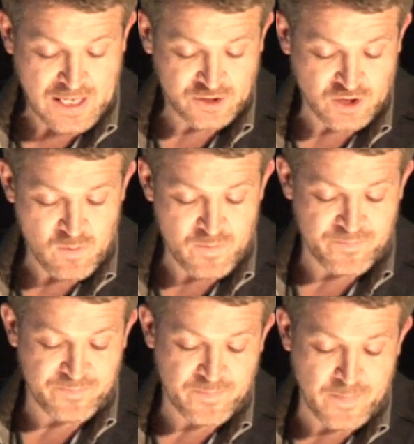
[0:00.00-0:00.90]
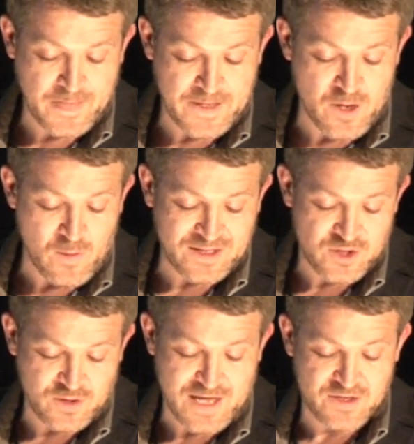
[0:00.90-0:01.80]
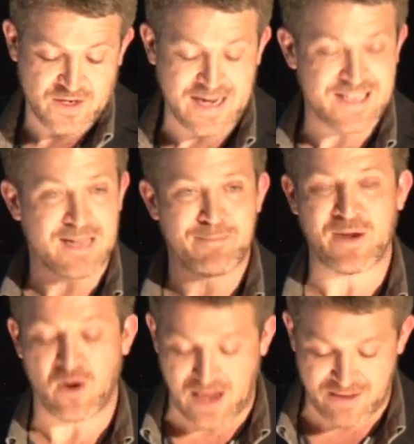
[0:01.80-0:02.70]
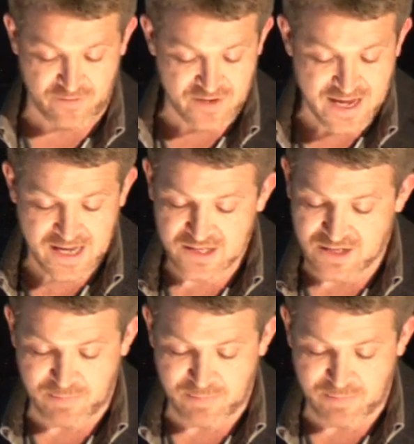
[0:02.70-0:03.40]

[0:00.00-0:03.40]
And so, in 2008, I'd been online for years.